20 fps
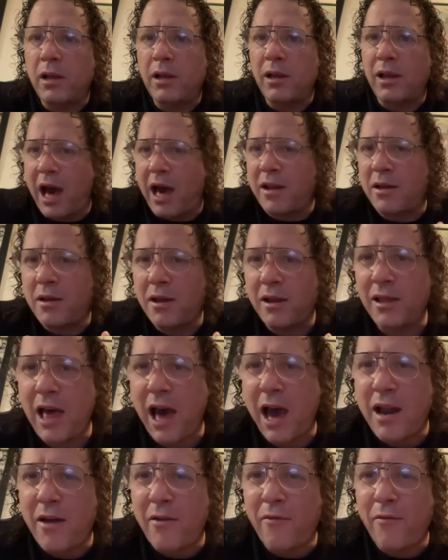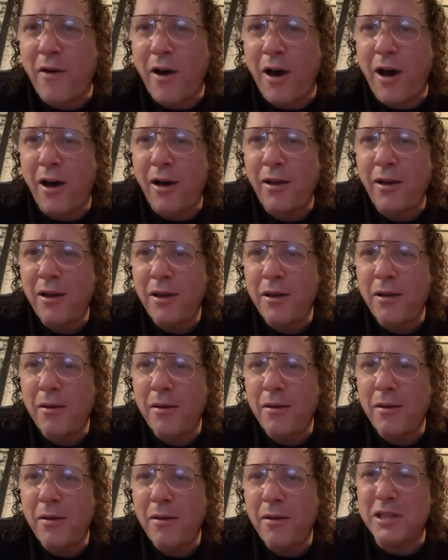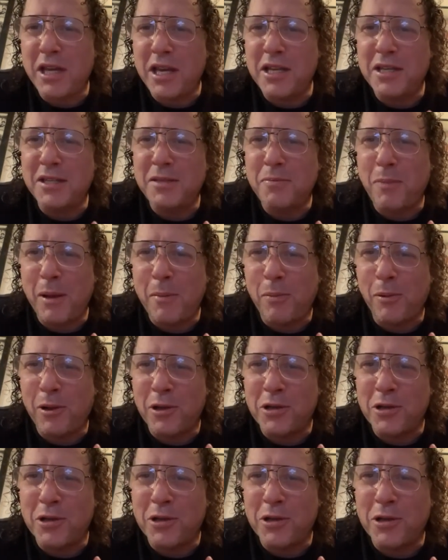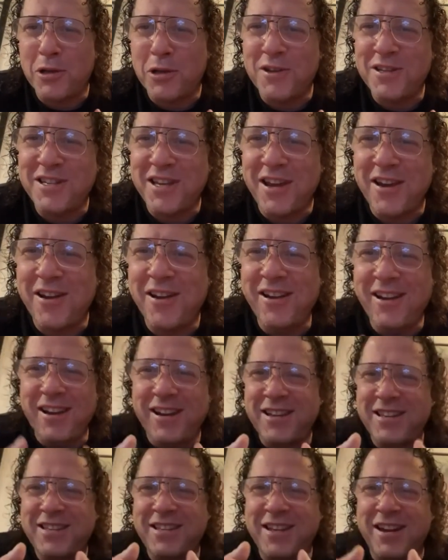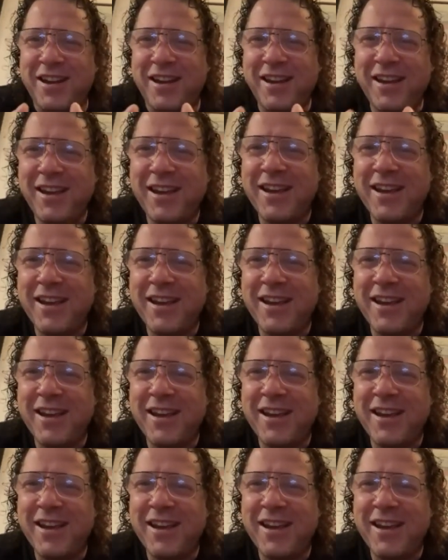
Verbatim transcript: A lot of Maltese people are supers here in the city.